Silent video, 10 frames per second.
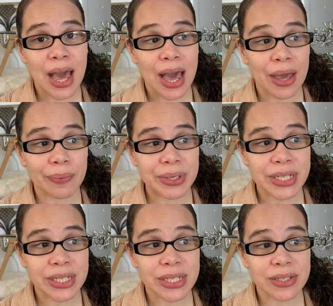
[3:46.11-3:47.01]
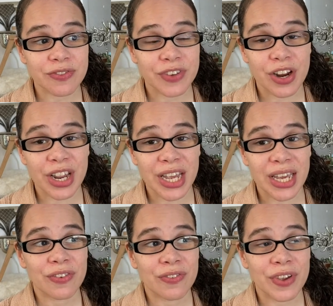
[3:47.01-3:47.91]
I was
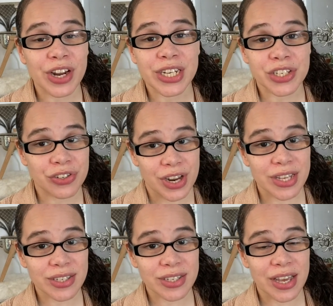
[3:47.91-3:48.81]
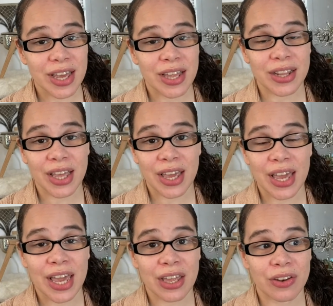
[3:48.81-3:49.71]
very, very distressed and they
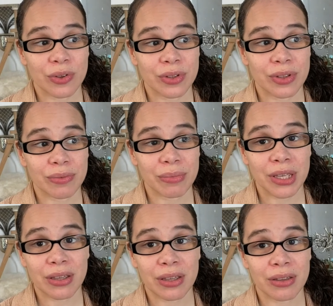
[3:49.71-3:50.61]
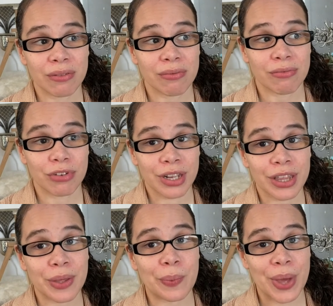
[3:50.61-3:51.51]
handled me
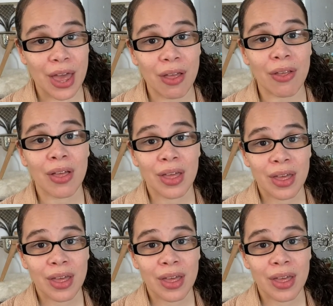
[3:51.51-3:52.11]
really well.